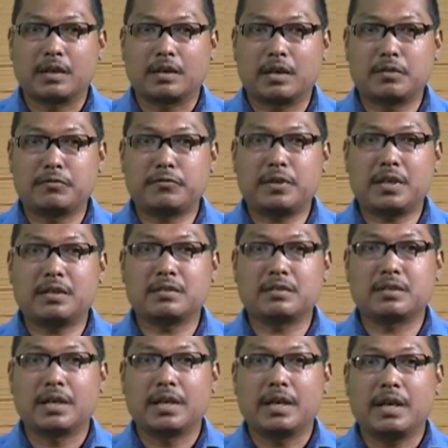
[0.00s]

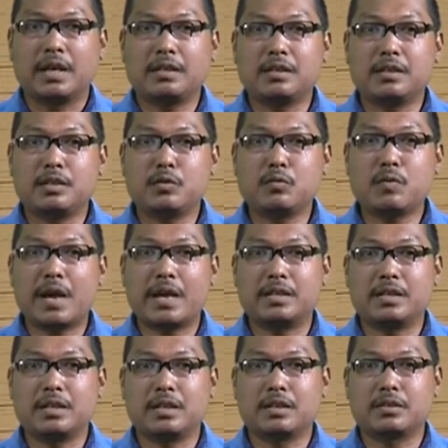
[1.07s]
confidence in the new
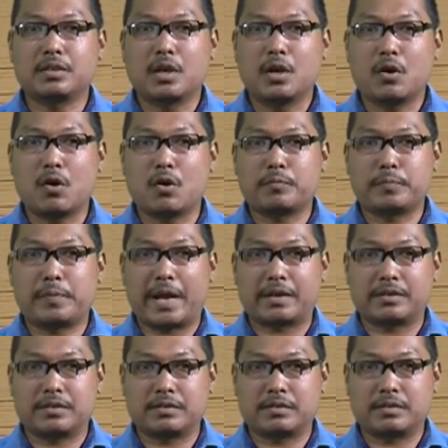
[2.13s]
ideas or
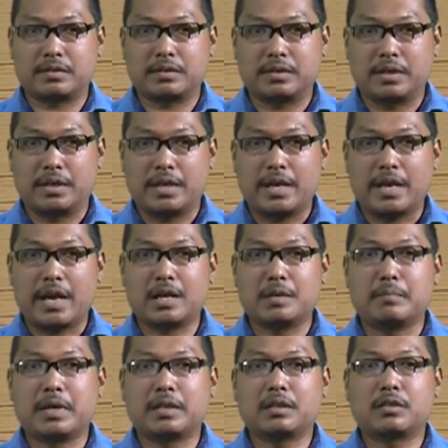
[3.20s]
practice
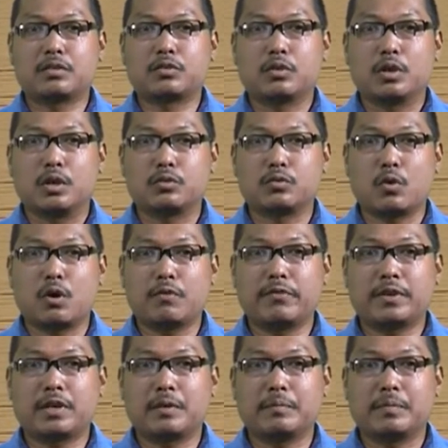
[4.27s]
and methods to
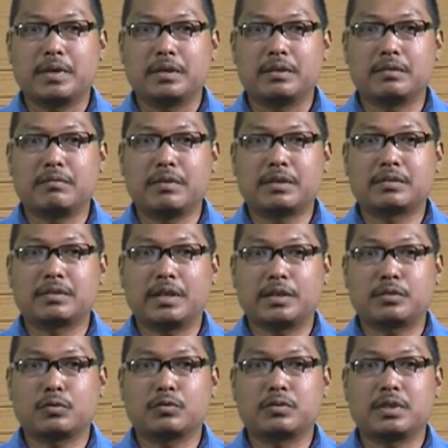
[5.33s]
overcome the risks
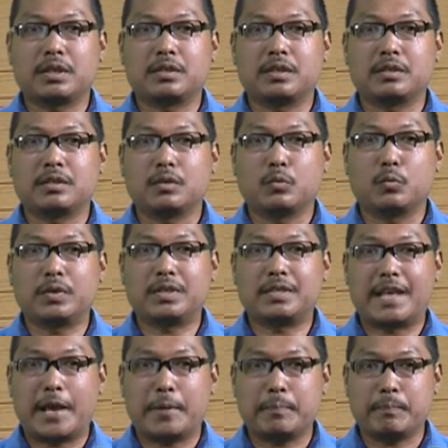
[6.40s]
associated with
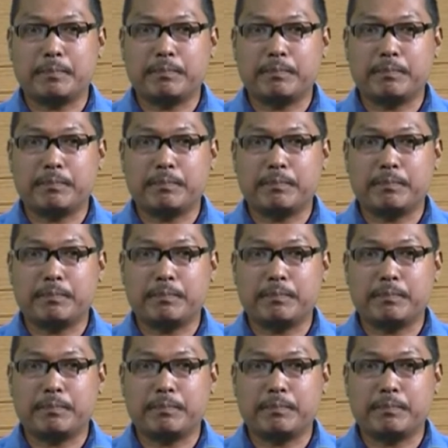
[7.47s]
them.